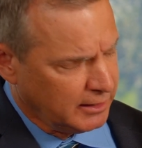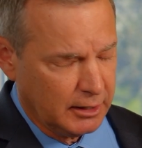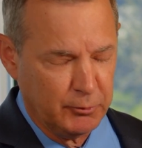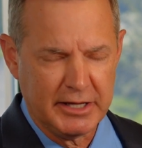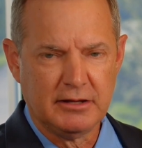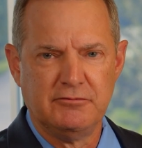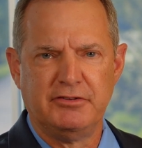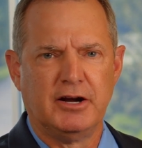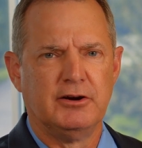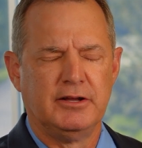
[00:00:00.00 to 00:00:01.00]
And we can
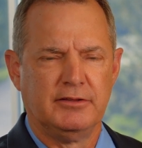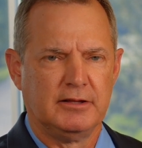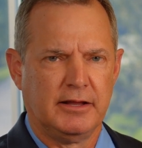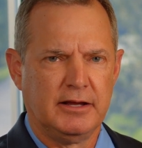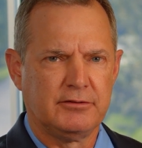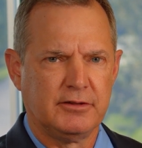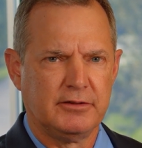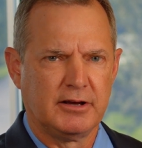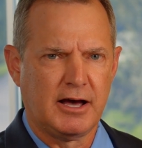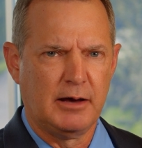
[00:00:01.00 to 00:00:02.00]
vary the length
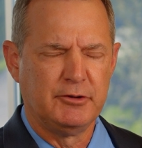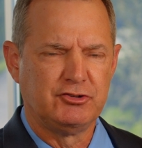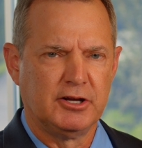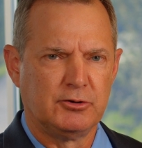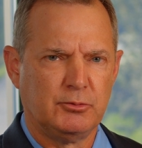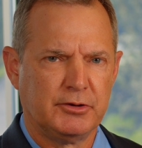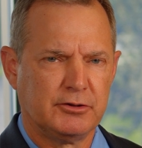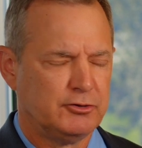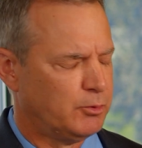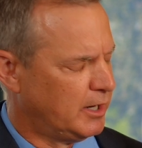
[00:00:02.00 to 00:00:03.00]
of the common channel with
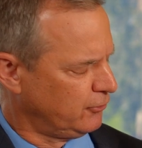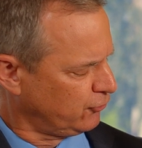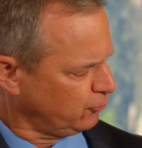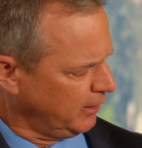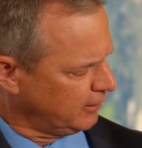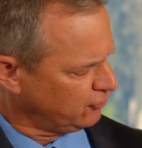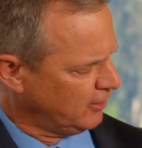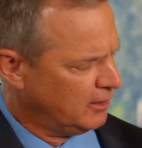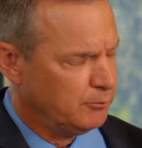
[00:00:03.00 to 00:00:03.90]
the duodenal switch